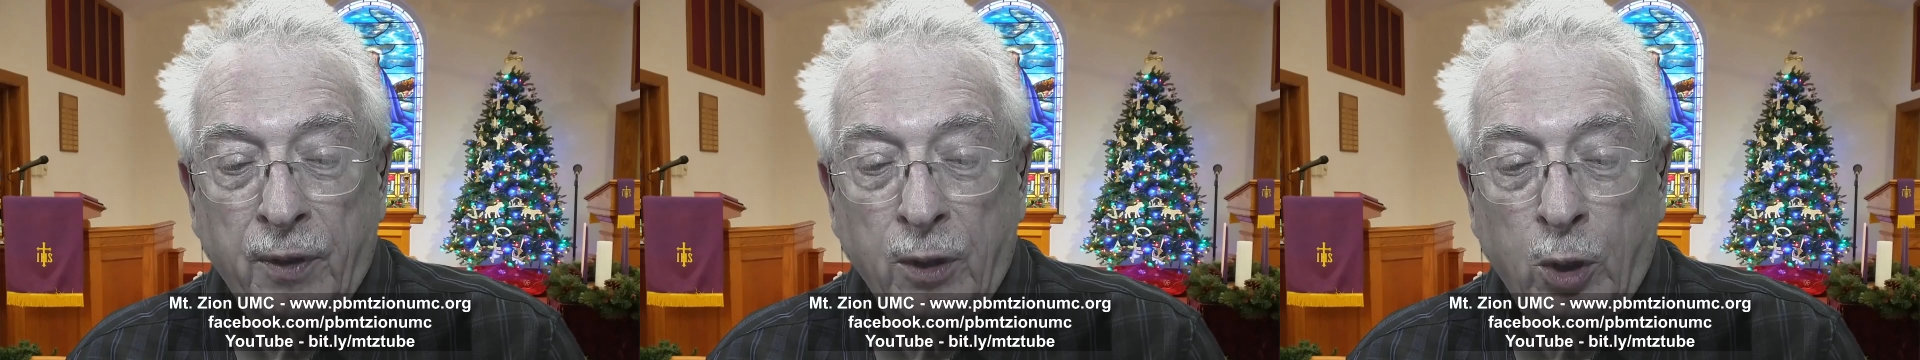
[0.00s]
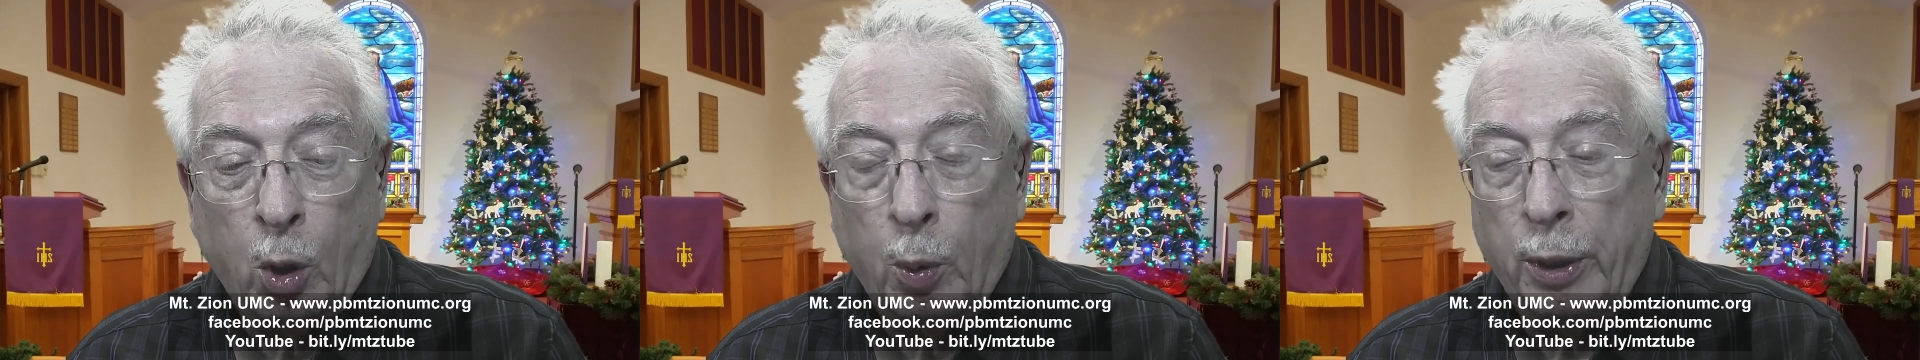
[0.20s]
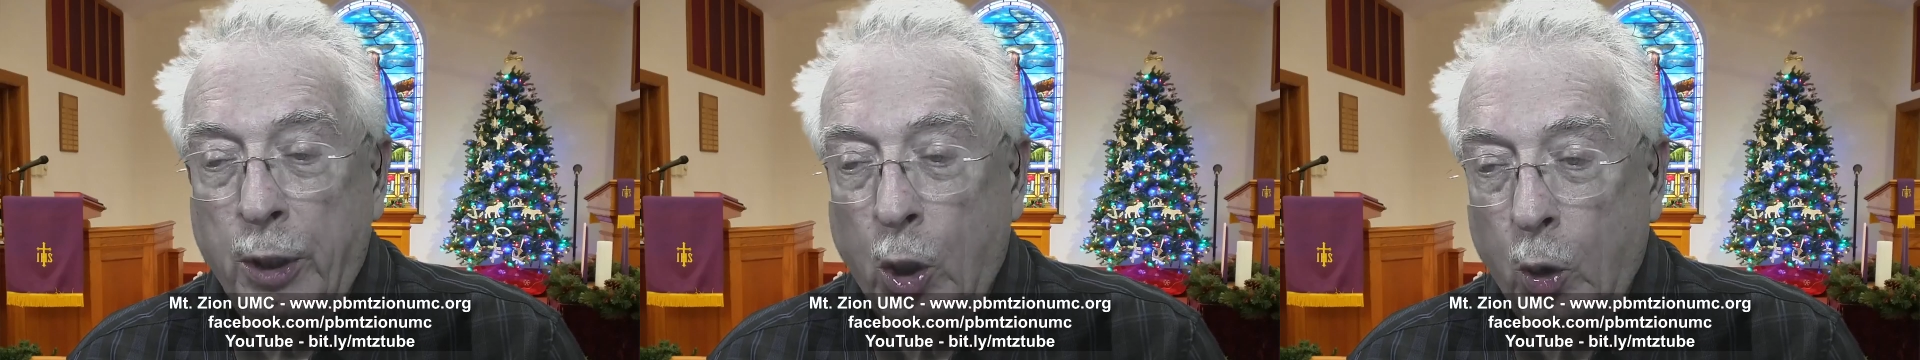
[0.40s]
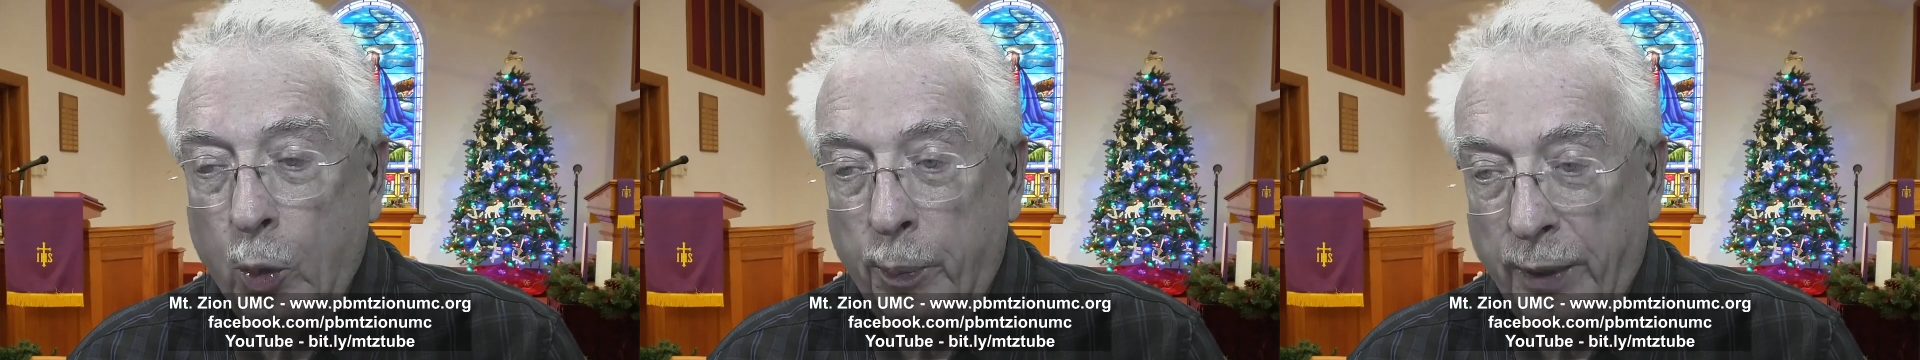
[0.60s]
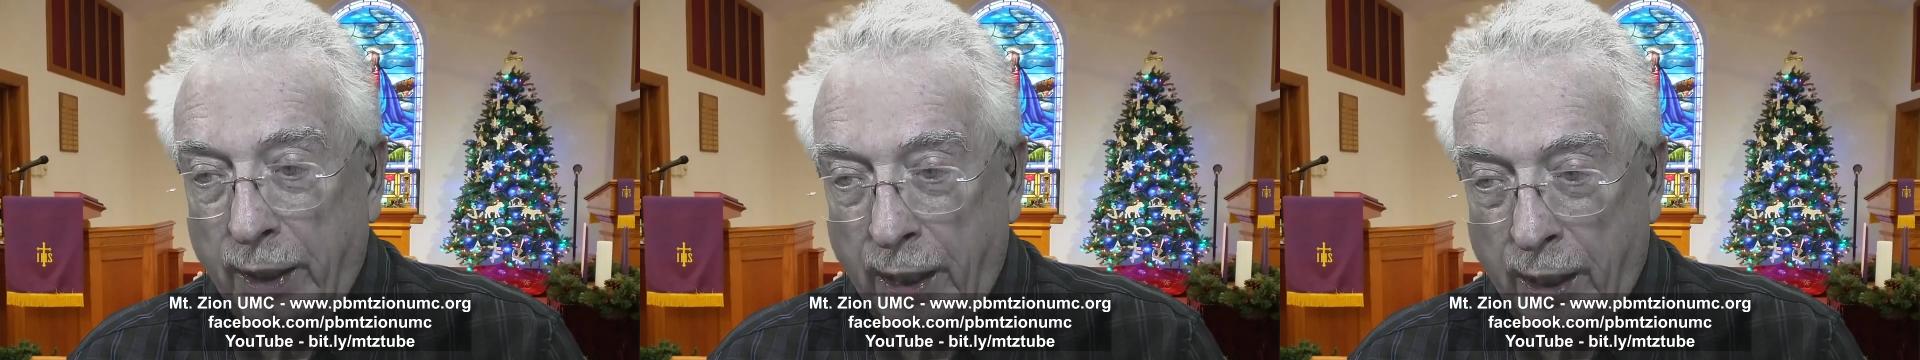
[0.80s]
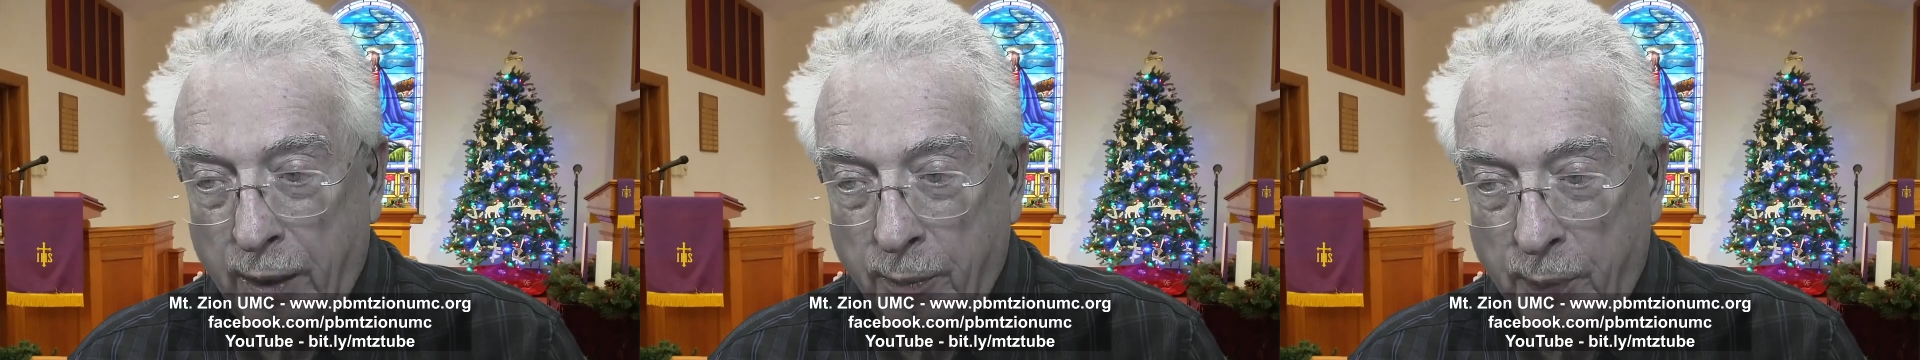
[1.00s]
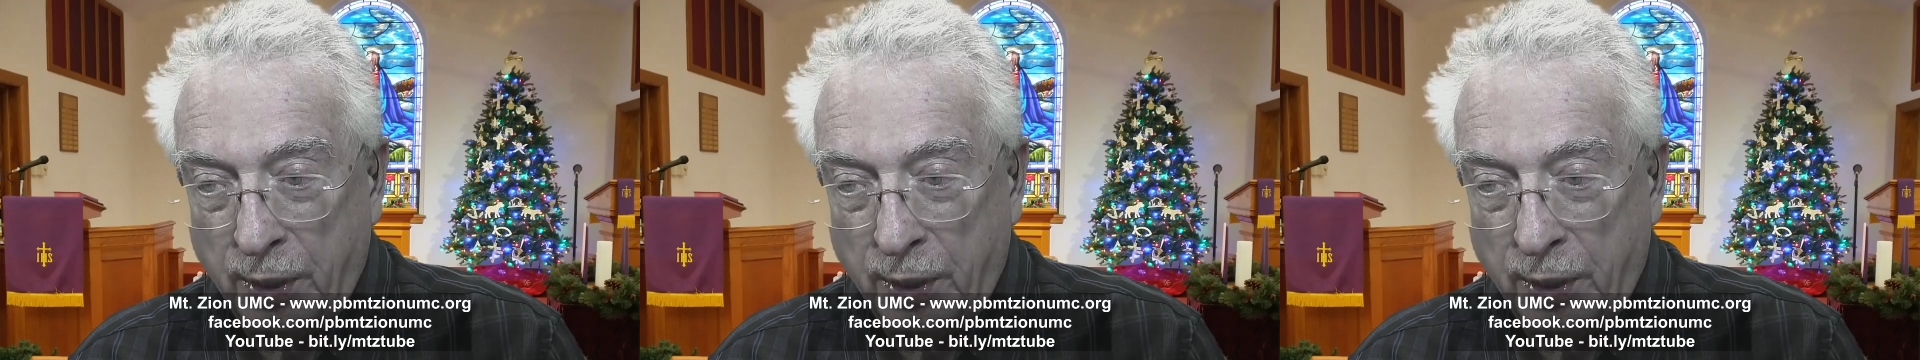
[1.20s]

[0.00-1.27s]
go in hope and